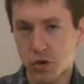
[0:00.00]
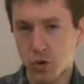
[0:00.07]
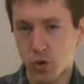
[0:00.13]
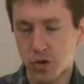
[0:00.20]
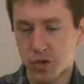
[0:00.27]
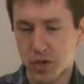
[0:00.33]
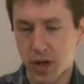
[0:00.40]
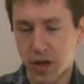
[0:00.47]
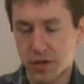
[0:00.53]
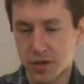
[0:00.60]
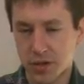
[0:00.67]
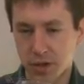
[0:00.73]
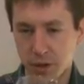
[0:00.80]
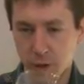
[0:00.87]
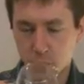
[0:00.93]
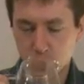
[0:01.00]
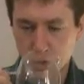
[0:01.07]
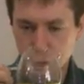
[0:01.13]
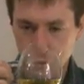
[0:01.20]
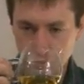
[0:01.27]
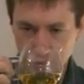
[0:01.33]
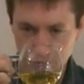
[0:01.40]
towards that
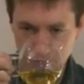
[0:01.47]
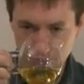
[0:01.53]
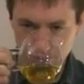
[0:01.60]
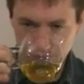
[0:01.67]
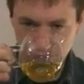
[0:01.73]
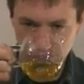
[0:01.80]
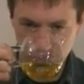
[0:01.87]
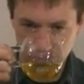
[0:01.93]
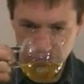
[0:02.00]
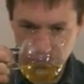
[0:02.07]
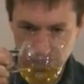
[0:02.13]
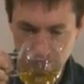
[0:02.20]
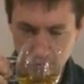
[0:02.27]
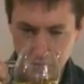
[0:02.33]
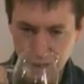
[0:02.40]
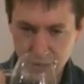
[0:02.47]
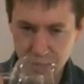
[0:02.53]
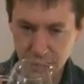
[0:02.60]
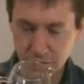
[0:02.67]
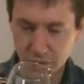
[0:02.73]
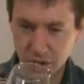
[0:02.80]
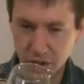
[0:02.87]
roasted, like I
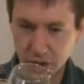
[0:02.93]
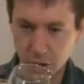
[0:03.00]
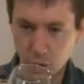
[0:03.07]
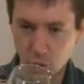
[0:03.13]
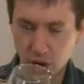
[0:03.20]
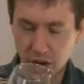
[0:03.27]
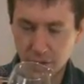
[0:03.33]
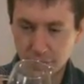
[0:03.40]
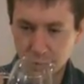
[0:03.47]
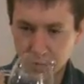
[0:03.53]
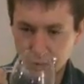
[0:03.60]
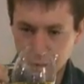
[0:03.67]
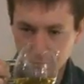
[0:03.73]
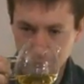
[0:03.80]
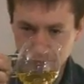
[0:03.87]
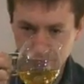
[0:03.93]
said, vanilla wafer,